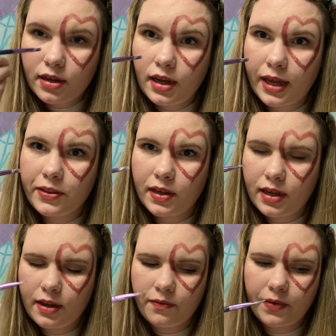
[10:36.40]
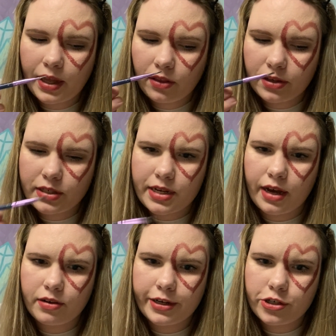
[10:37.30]
I think if I look
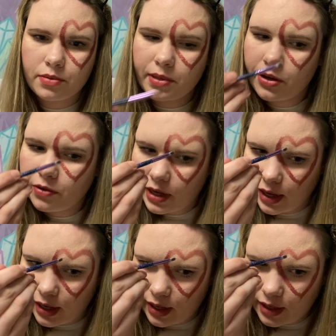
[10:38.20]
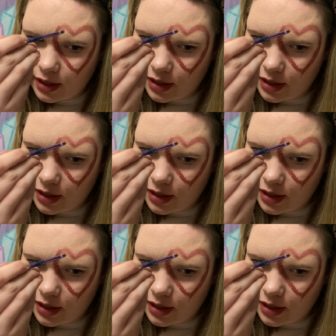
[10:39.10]
down, I should be okay.